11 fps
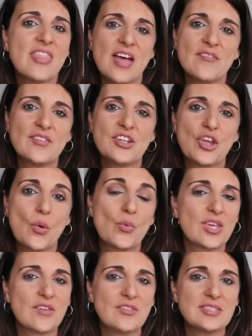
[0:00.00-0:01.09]
that video will
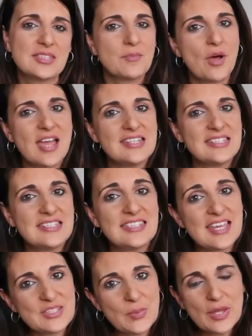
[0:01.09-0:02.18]
give you some ideas
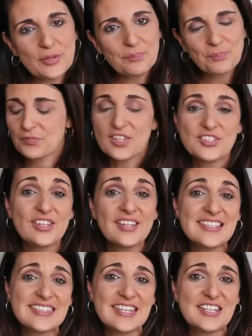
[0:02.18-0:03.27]
as well. So
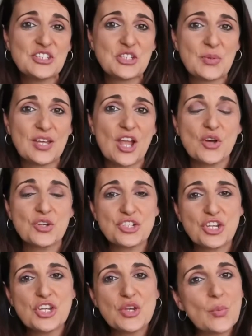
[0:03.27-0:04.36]
let's get into it. I'll
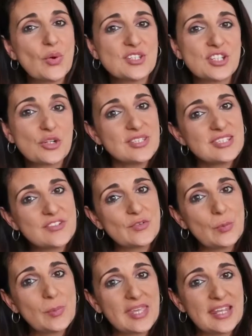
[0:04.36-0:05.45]
show you what
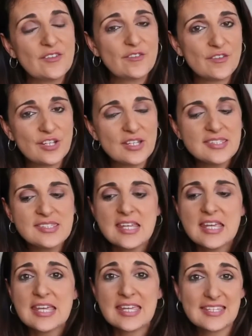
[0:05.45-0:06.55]
Christopher will be getting first.
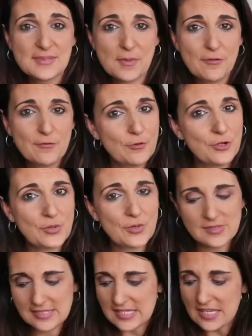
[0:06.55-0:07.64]
He is my
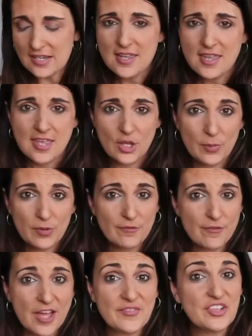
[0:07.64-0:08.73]
four-year-old son. He'll be
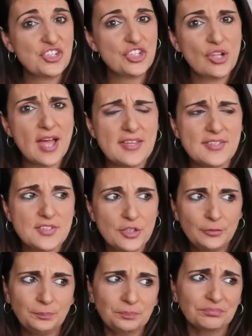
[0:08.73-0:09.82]
five in July.
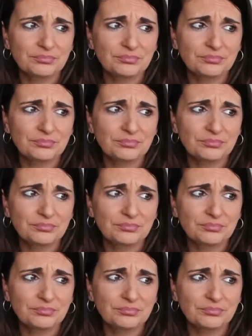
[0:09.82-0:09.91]
So